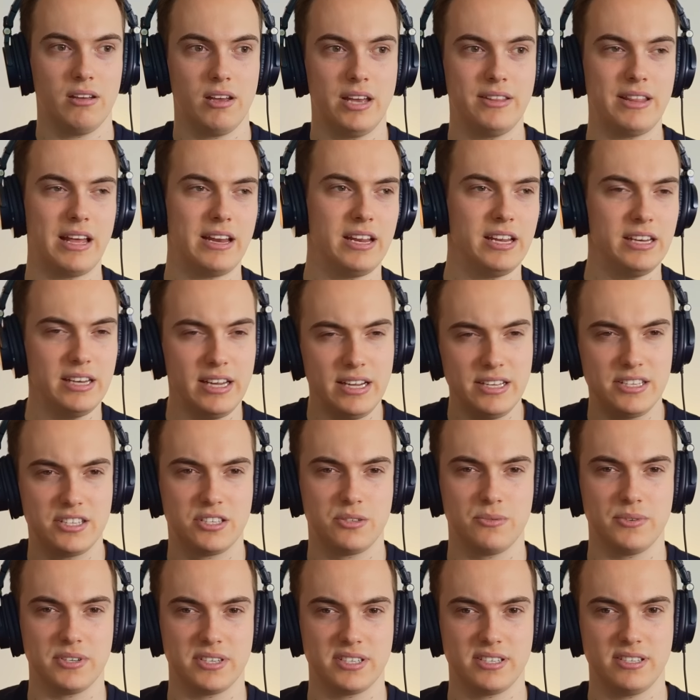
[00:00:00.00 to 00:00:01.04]
and that he needs
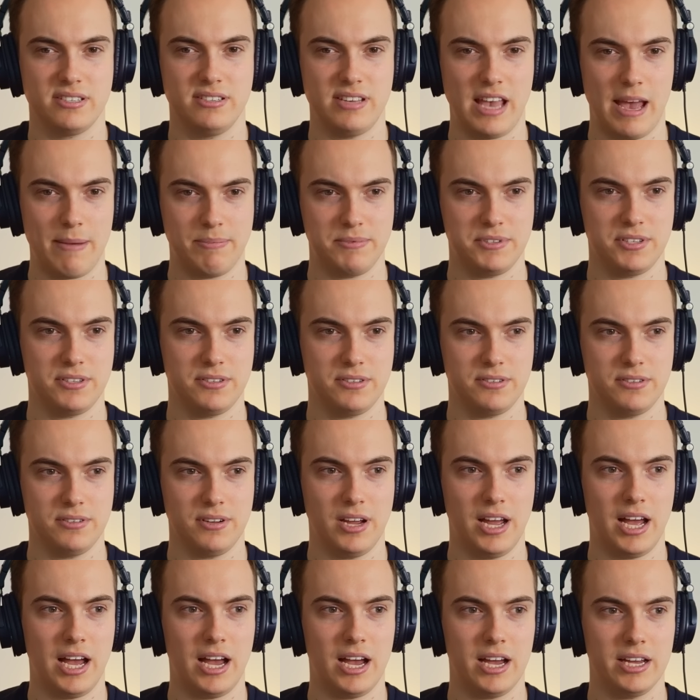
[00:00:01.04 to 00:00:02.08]
to accept
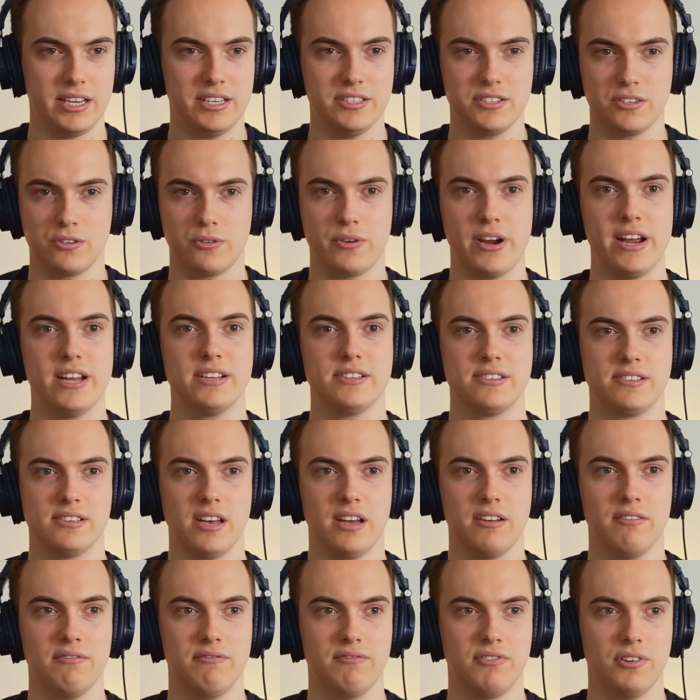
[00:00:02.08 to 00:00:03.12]
his
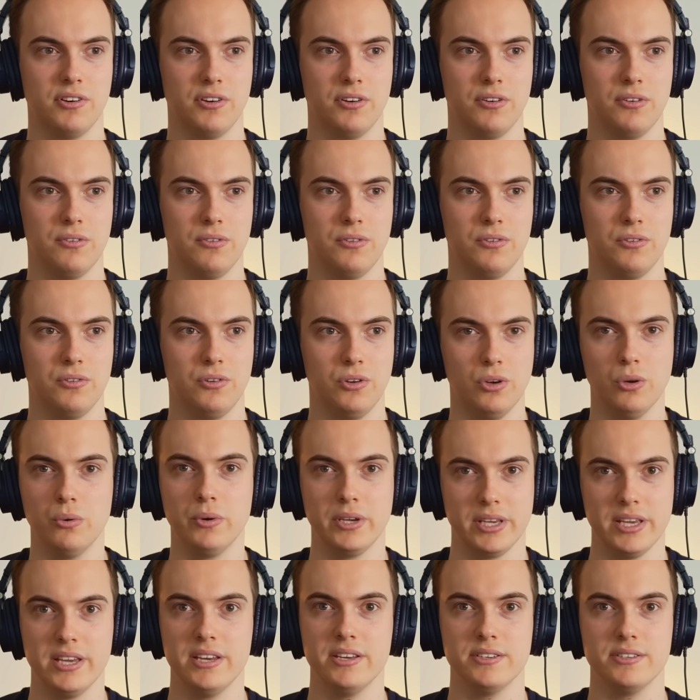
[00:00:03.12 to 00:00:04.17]
grandson for who
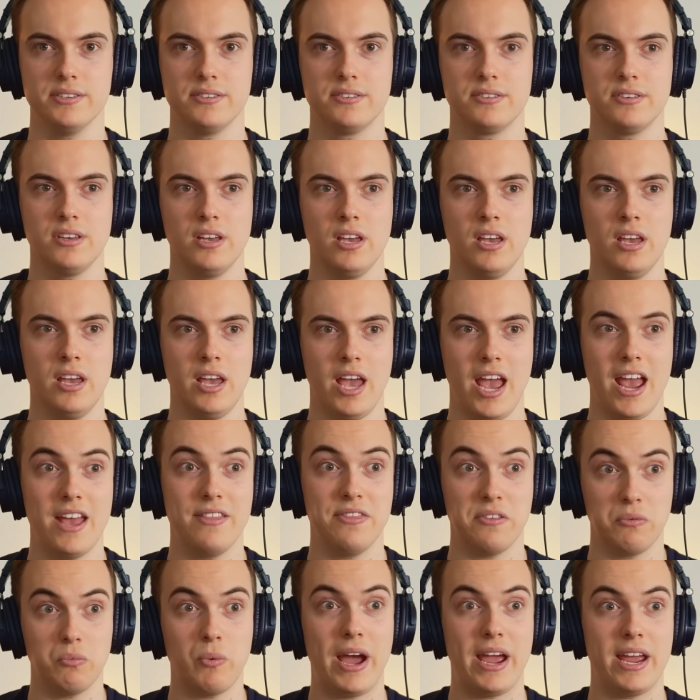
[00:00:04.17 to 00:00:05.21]
he is and
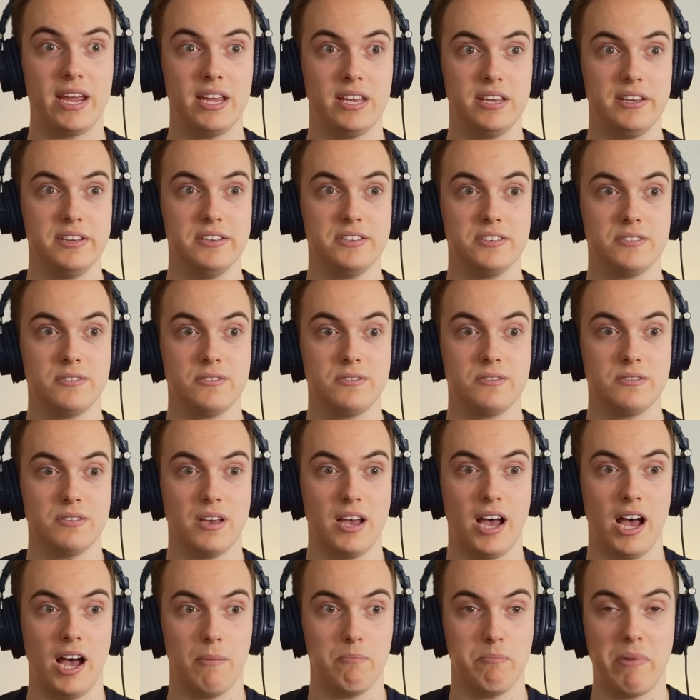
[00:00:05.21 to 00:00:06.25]
the way his
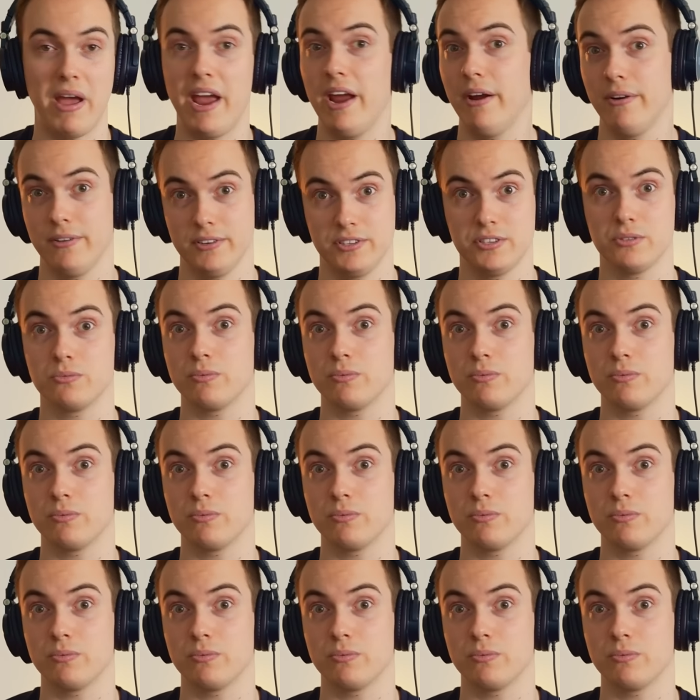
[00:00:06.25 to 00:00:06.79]
parents are